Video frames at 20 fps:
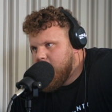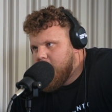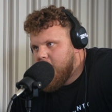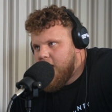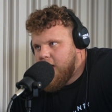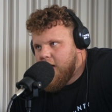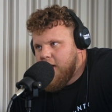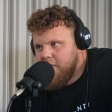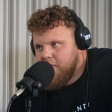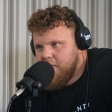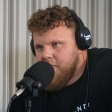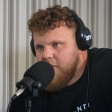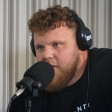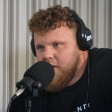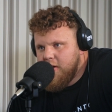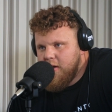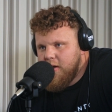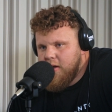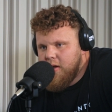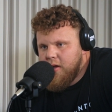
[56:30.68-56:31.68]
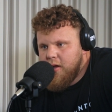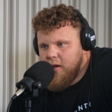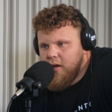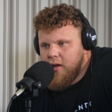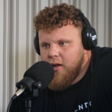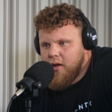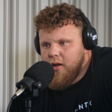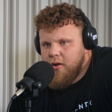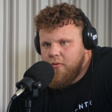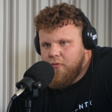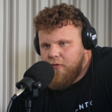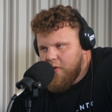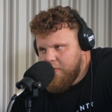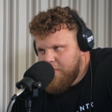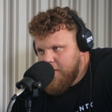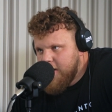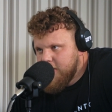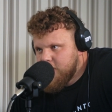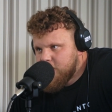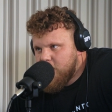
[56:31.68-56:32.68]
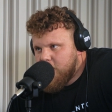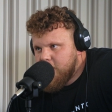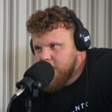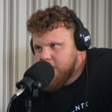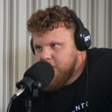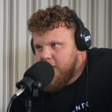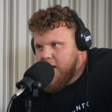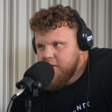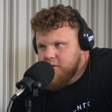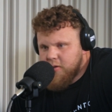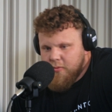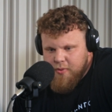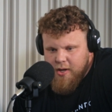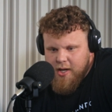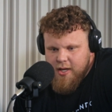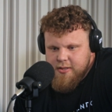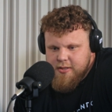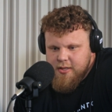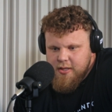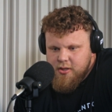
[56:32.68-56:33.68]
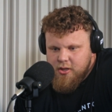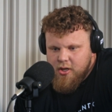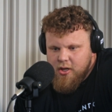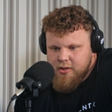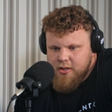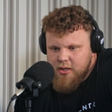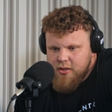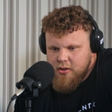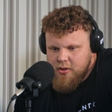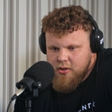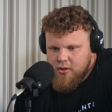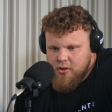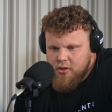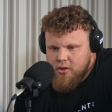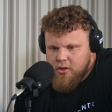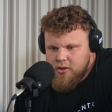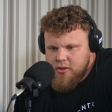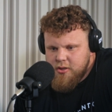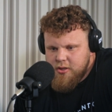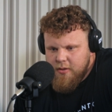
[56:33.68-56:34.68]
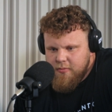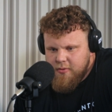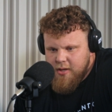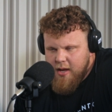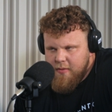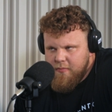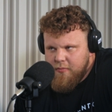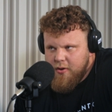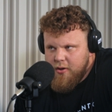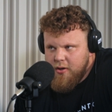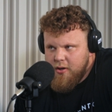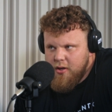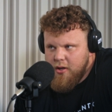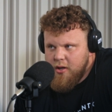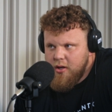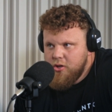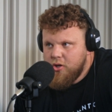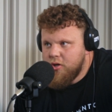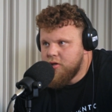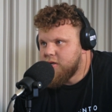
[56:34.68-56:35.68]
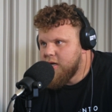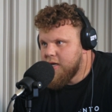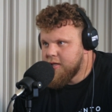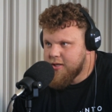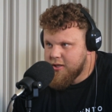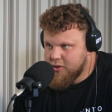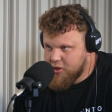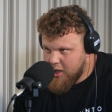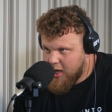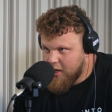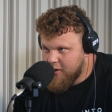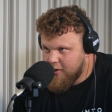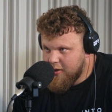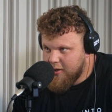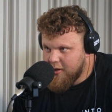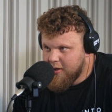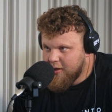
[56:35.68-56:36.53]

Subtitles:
for Britain's Strongest Man. So Britain's this year's in September. Okay. Usually it's in January.